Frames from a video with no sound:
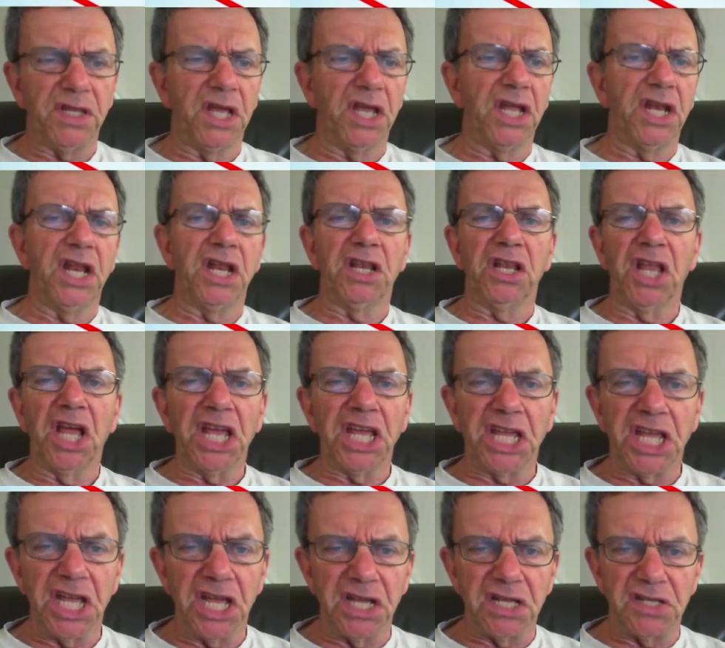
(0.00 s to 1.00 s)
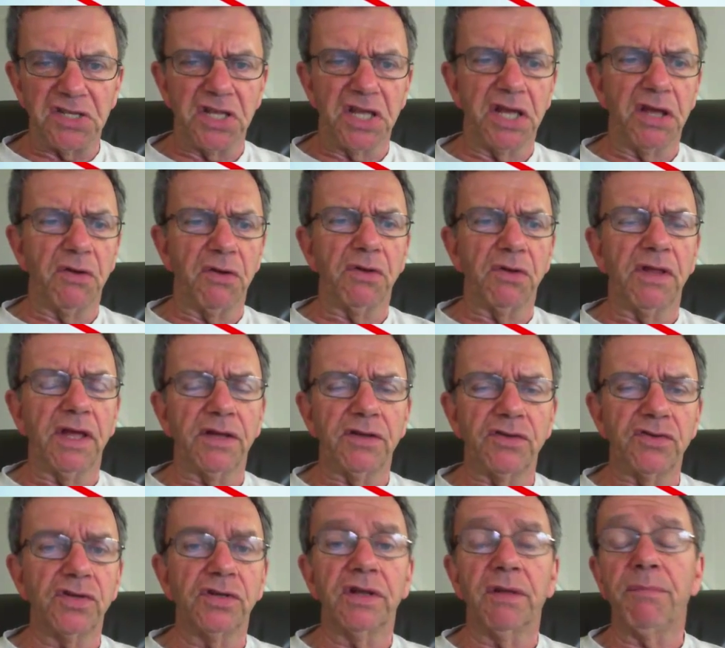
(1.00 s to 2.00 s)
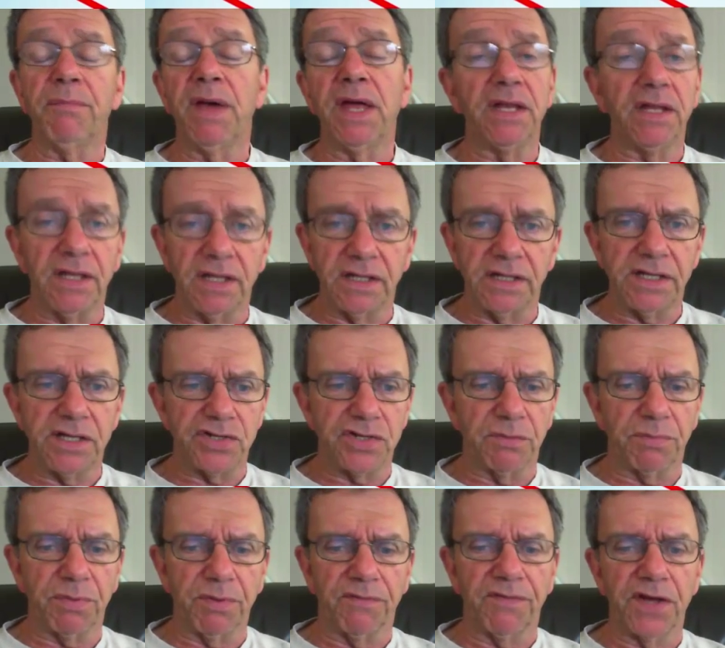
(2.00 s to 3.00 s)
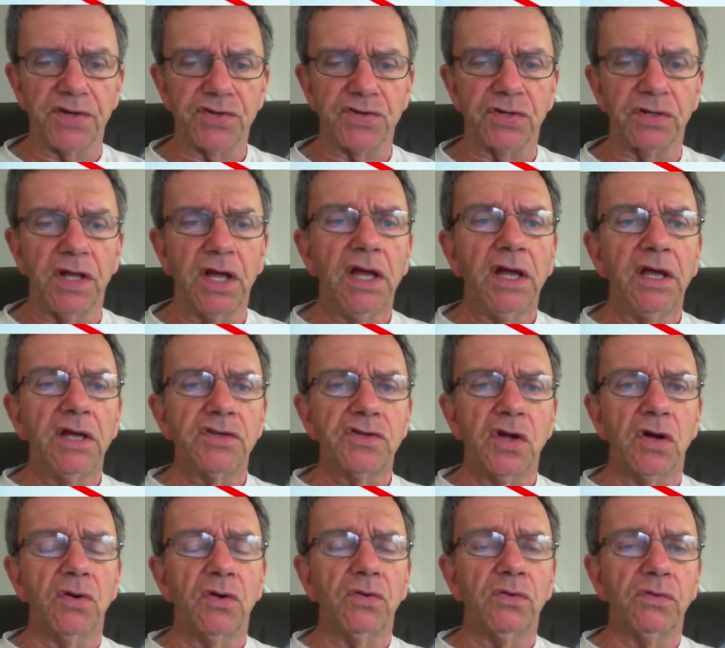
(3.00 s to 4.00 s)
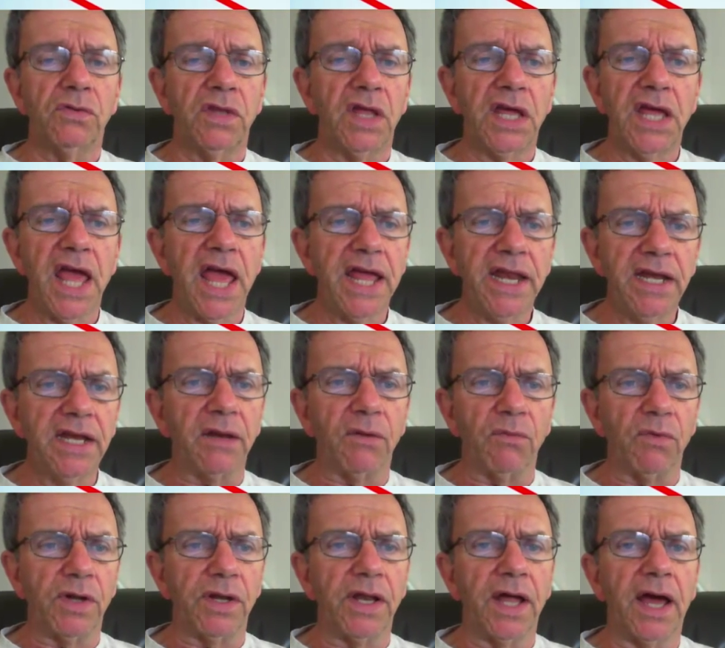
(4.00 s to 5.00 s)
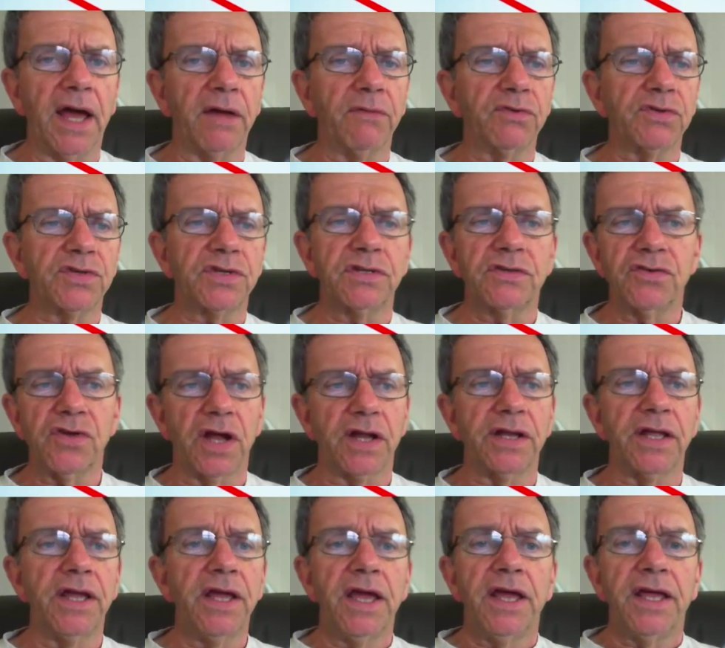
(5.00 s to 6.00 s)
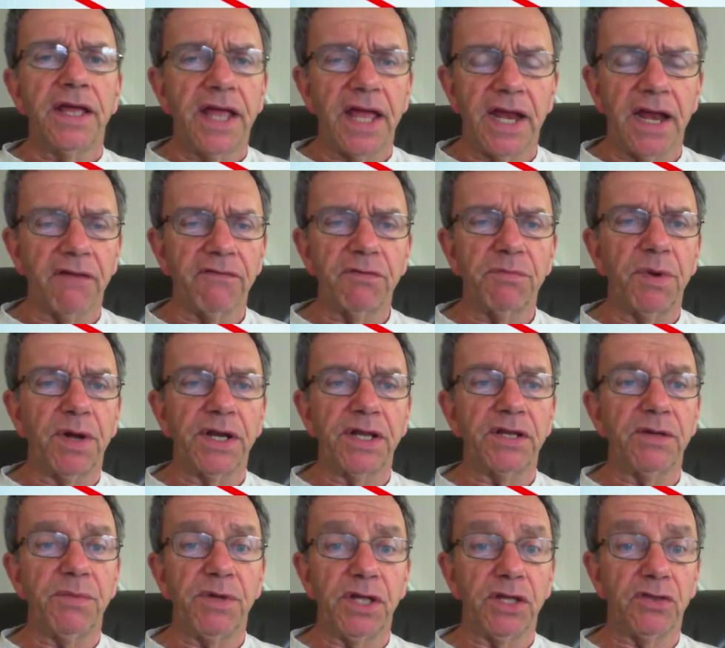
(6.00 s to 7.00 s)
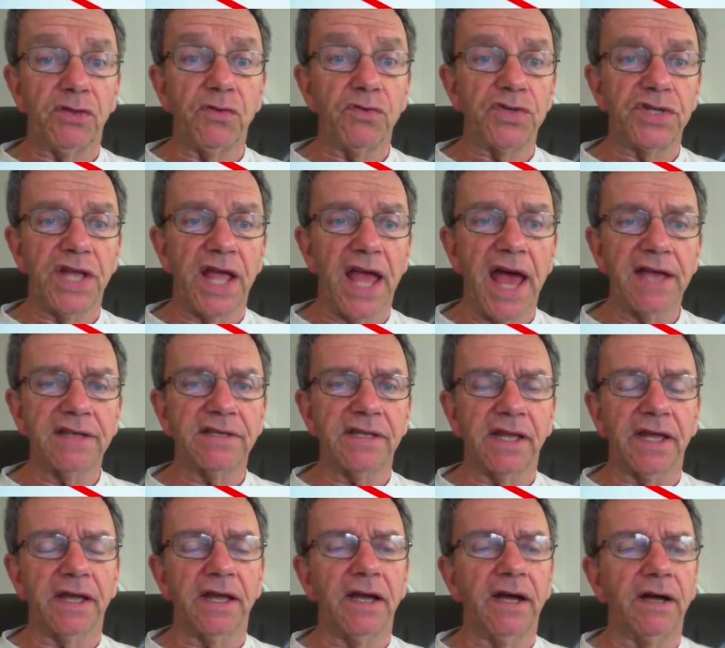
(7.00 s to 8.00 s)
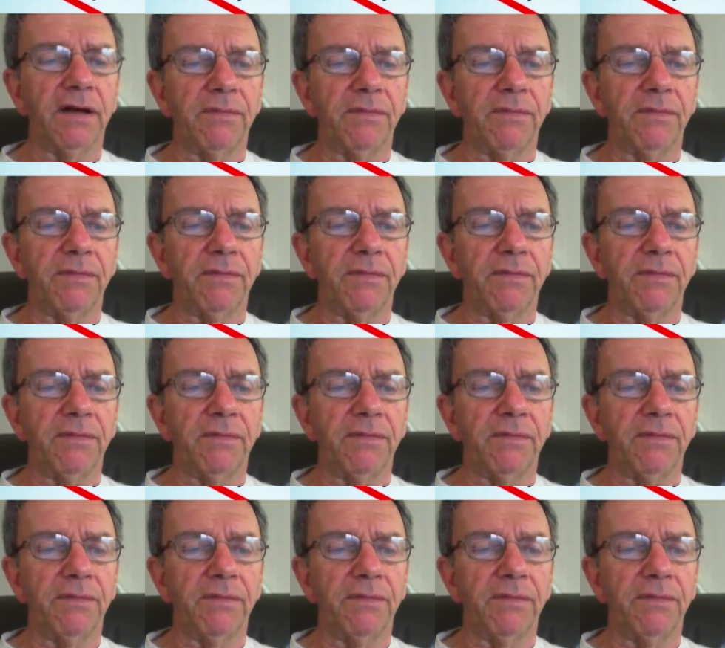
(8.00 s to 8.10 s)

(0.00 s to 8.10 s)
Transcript: They didn't like kids. They shouldn't have been in the teaching profession. So they hated it when I was trying to get everybody to be enthusiastic.